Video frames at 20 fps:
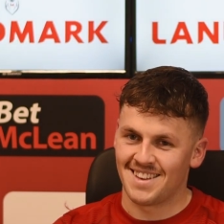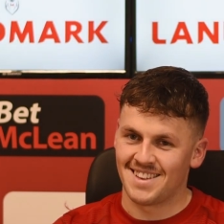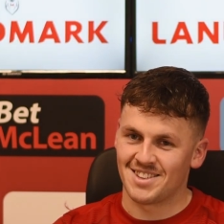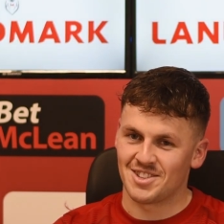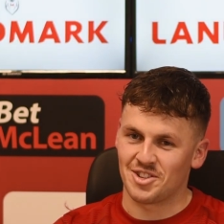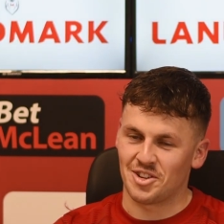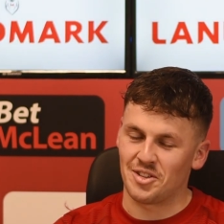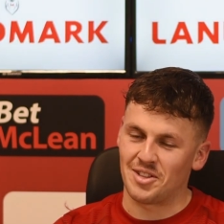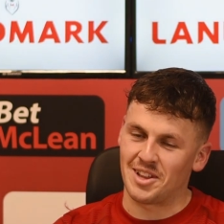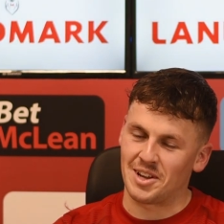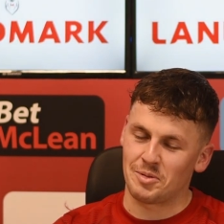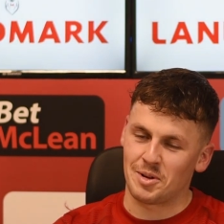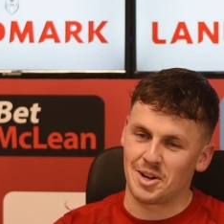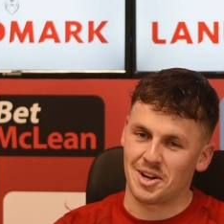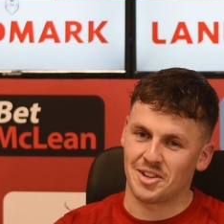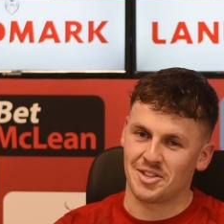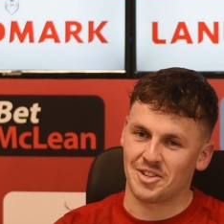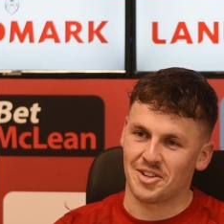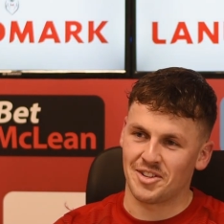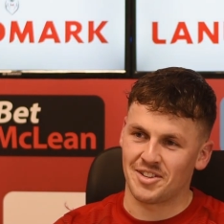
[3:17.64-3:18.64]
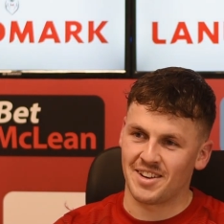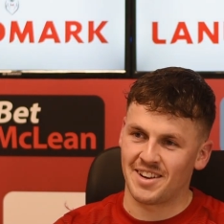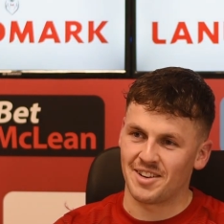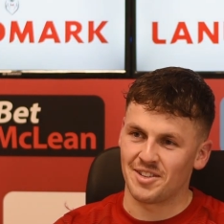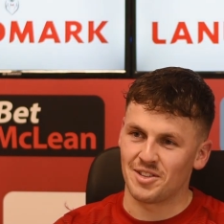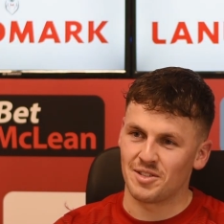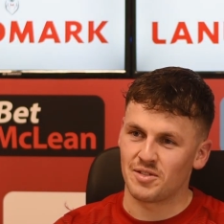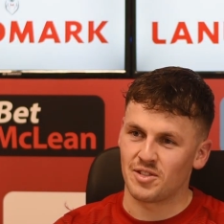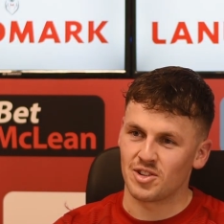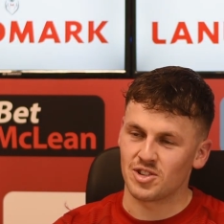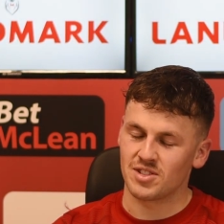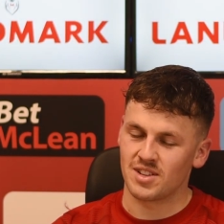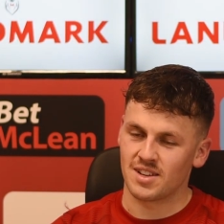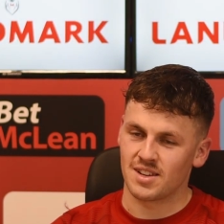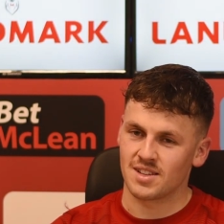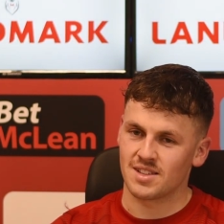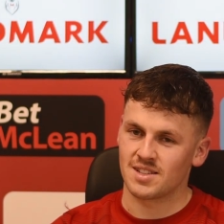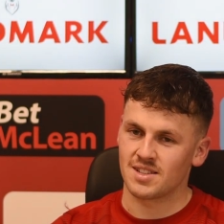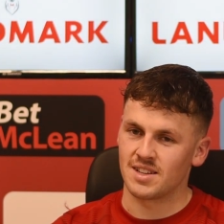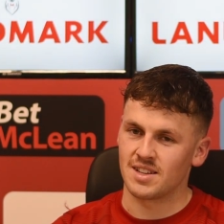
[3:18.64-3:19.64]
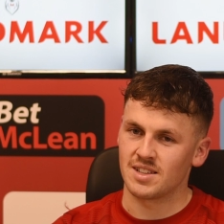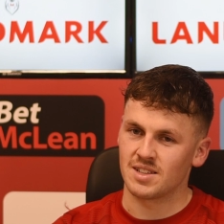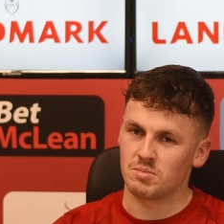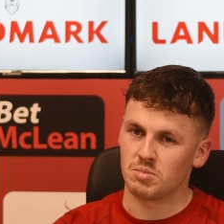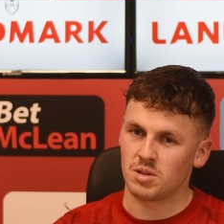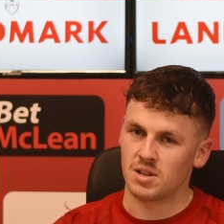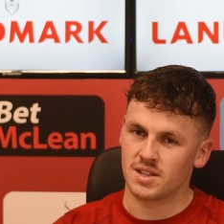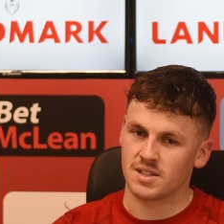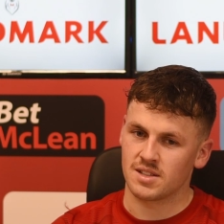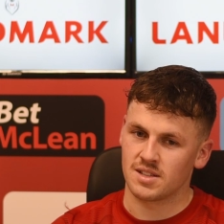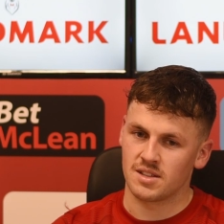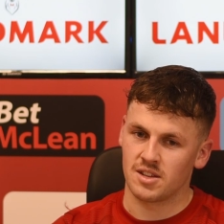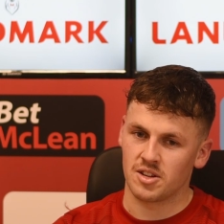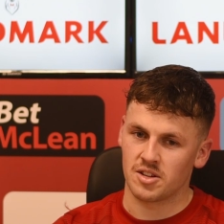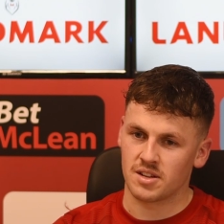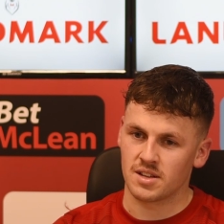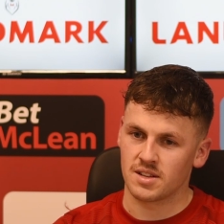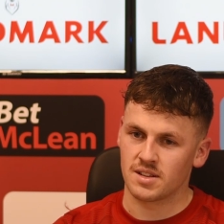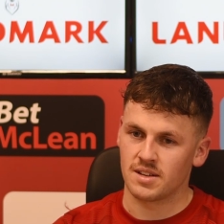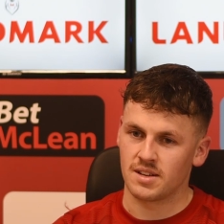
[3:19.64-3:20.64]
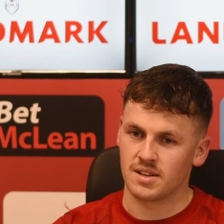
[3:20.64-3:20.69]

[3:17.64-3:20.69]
Something like we got down here in the first night of the season. But listen, look,